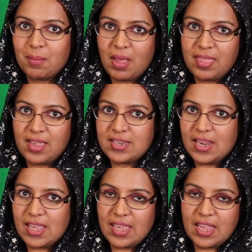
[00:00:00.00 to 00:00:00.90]
method,
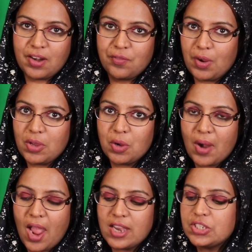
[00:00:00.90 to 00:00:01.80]
taking hair from your
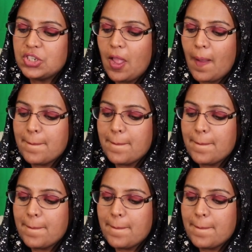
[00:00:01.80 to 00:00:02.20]
brush,